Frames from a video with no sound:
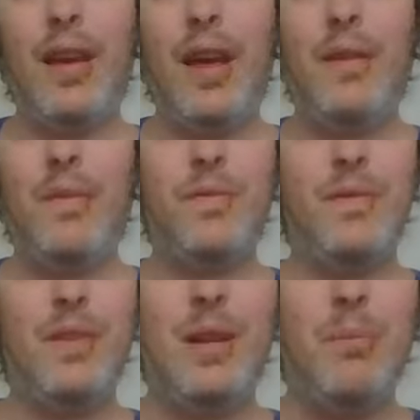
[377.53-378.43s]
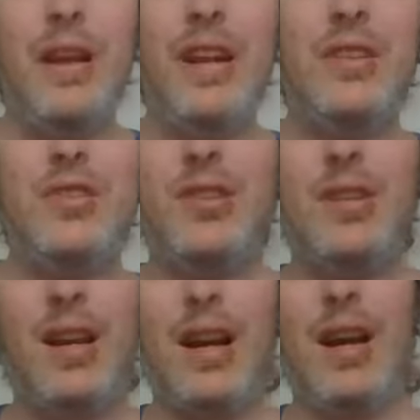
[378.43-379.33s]
F diminished
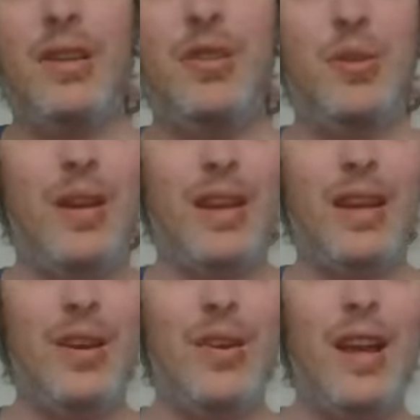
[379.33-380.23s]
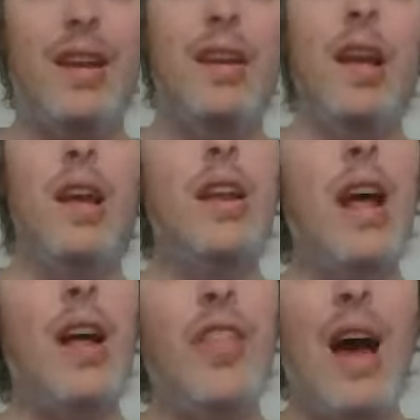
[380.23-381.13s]
doohickey, okay?
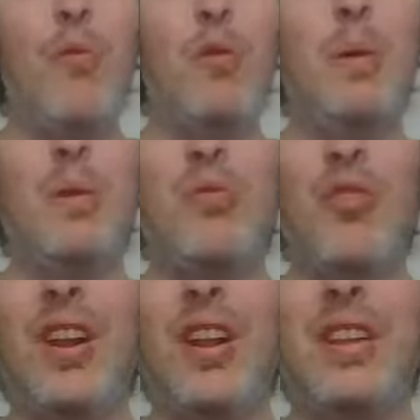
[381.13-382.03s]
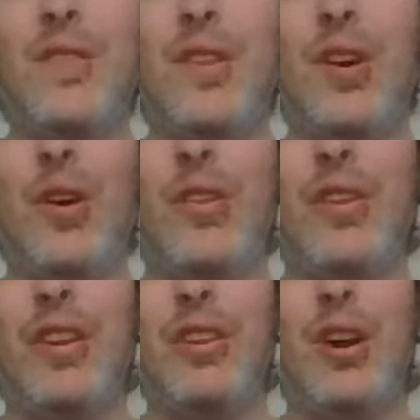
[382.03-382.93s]
Now, that would be really difficult on
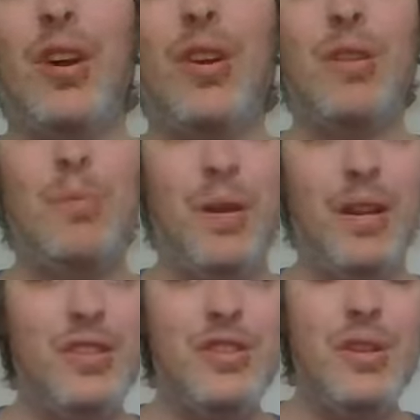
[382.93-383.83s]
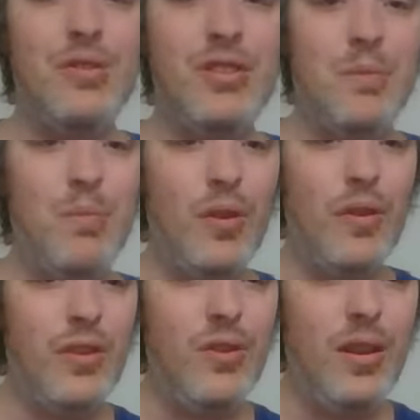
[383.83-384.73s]
the guitar, but it's so simple on
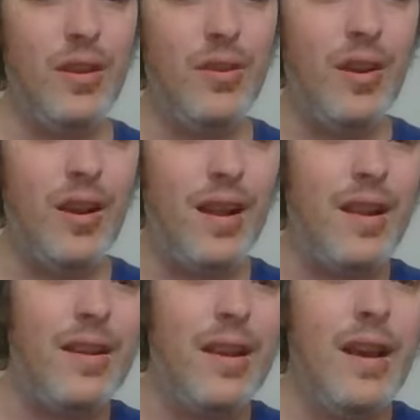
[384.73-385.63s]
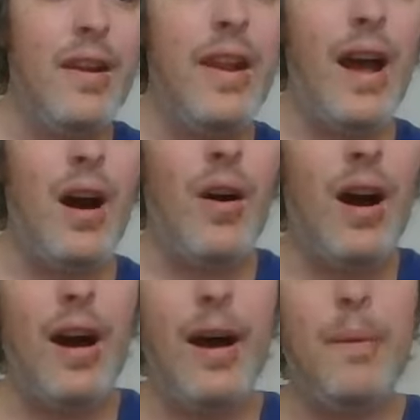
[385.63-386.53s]
the ukulele. Now,
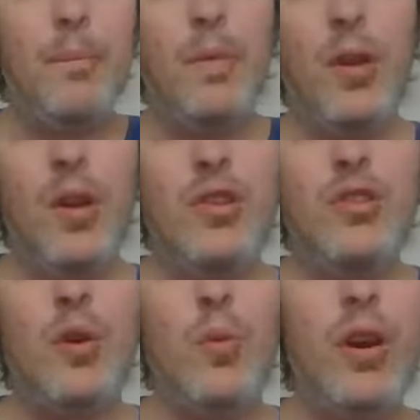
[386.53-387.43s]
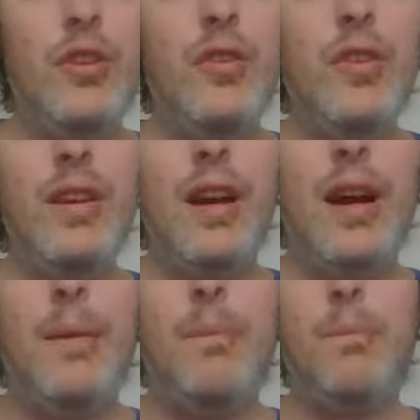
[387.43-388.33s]
so we're going to do
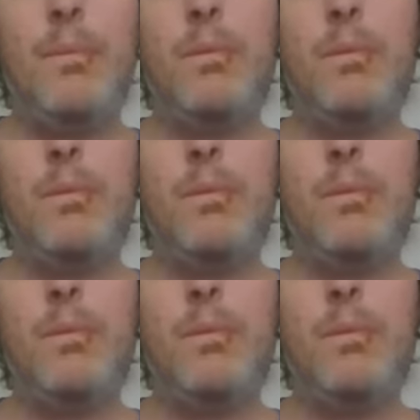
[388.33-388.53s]
the